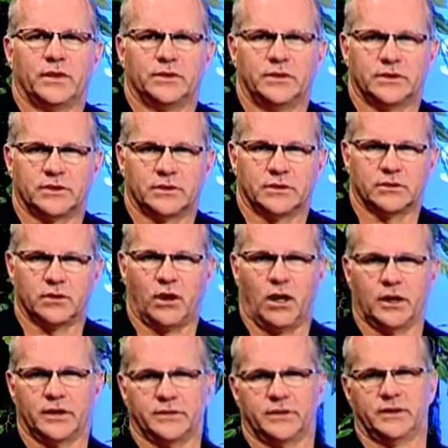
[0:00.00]
just as
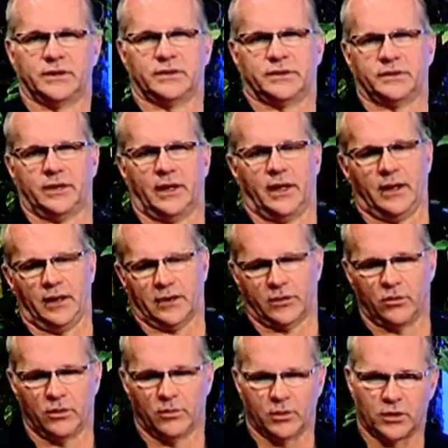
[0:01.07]
long as it's uh, a
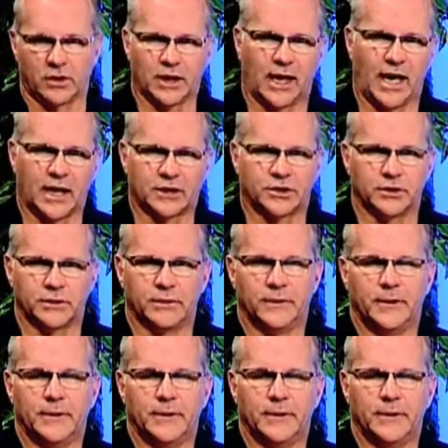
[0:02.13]
criminal action.